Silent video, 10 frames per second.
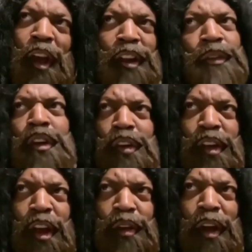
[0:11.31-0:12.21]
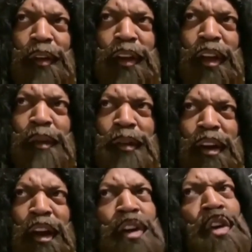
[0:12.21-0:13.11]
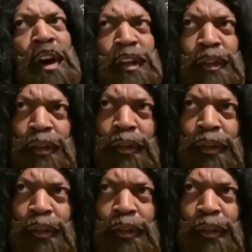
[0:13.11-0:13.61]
So the fuckery you go away. you're there for your own.